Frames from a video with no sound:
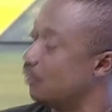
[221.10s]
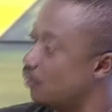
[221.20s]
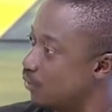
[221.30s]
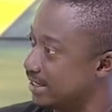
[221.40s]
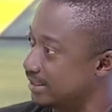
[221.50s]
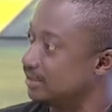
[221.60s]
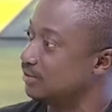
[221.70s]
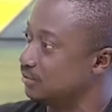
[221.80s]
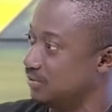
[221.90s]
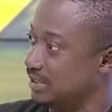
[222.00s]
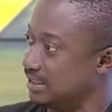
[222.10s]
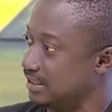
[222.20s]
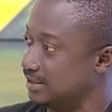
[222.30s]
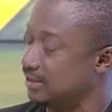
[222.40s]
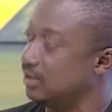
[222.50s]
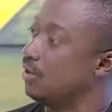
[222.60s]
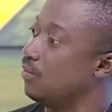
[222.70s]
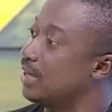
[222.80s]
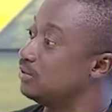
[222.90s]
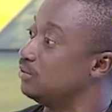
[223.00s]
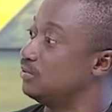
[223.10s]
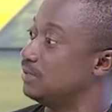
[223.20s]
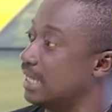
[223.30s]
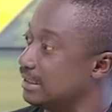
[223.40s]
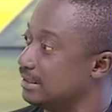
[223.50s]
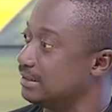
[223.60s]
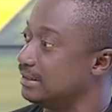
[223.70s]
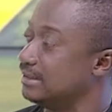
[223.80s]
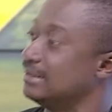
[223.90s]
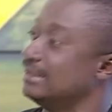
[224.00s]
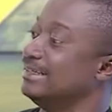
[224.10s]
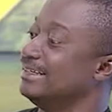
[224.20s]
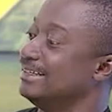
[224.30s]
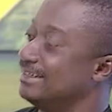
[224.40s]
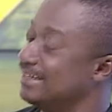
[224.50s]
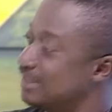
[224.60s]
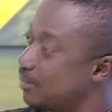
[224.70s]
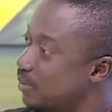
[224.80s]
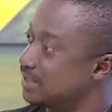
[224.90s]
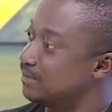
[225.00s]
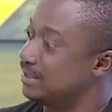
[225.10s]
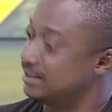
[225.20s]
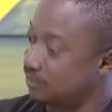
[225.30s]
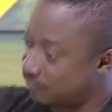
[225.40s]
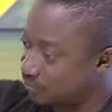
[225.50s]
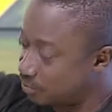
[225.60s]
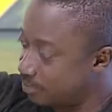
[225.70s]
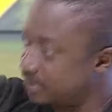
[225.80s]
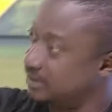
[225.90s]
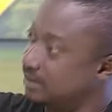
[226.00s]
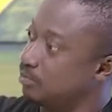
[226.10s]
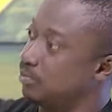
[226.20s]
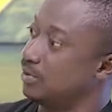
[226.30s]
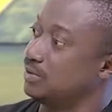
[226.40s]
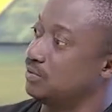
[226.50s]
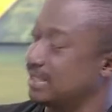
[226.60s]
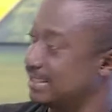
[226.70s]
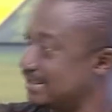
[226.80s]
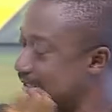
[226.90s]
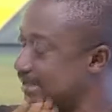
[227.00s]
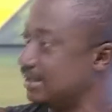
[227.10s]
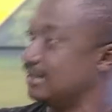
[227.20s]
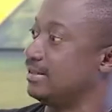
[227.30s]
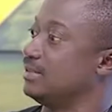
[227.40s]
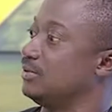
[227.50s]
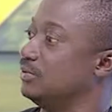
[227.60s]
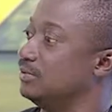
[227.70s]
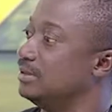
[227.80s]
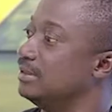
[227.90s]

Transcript: Win to 2018. Once you do that, mm. there's a possibility of you building points to a certain threshold.